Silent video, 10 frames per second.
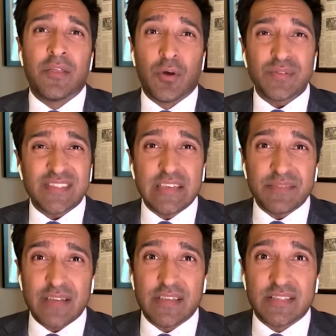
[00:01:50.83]
Those
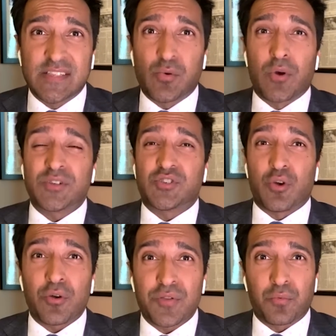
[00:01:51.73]
teams that did scorched
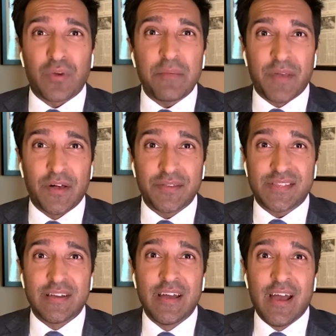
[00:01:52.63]
earth rebuilds